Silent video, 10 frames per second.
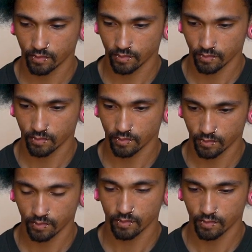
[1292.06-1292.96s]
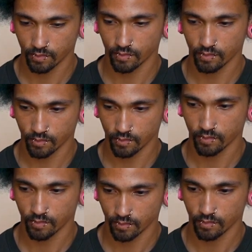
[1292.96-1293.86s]

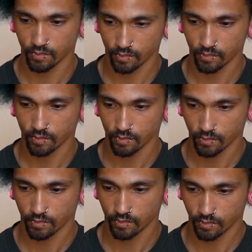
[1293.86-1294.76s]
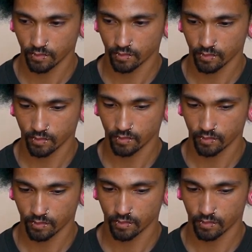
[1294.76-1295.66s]

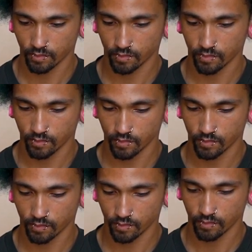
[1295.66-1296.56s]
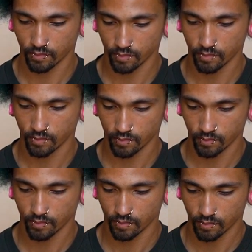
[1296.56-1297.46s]

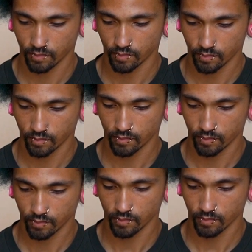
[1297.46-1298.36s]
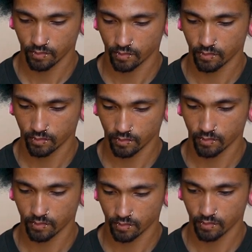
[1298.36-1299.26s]

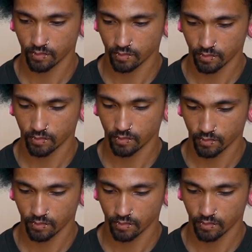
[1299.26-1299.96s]
This person isn't speaking.